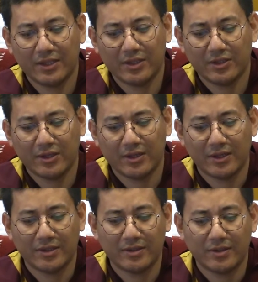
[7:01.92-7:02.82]

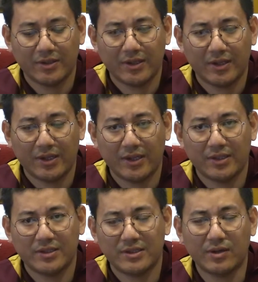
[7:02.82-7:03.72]
and
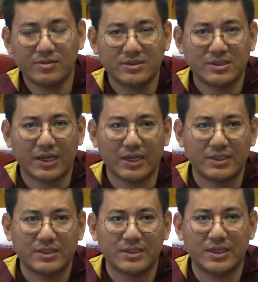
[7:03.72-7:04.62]
in
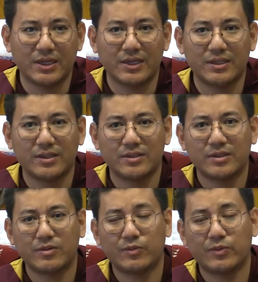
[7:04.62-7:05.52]
downside, in
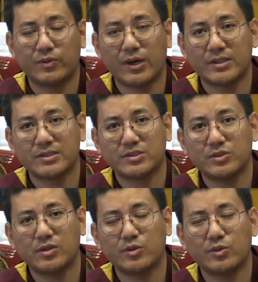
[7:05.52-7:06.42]
the other
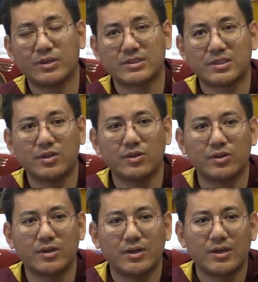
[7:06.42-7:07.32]
students who are
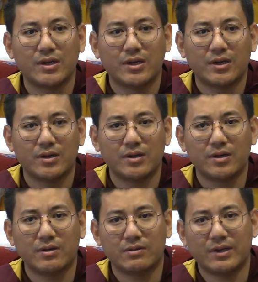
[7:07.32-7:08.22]
slow,
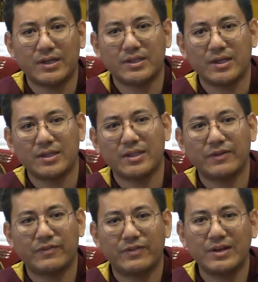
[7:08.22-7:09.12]
right, and
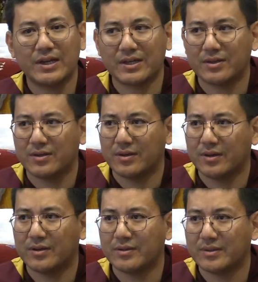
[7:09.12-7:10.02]
they feel like
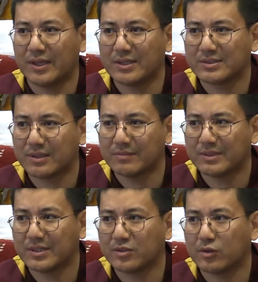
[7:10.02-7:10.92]
there is
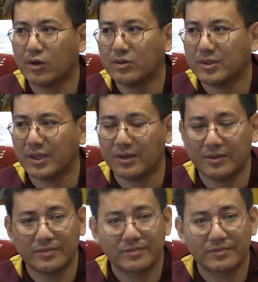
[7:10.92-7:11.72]
something wrong there.